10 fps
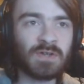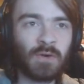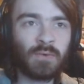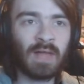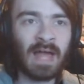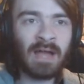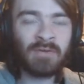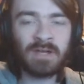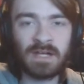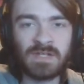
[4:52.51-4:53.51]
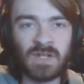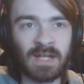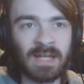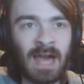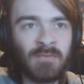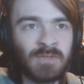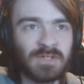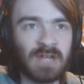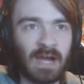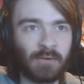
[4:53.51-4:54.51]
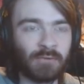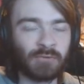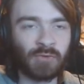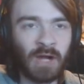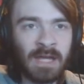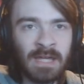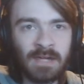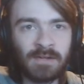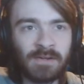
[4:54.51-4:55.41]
whole area is like Lavender Town, right?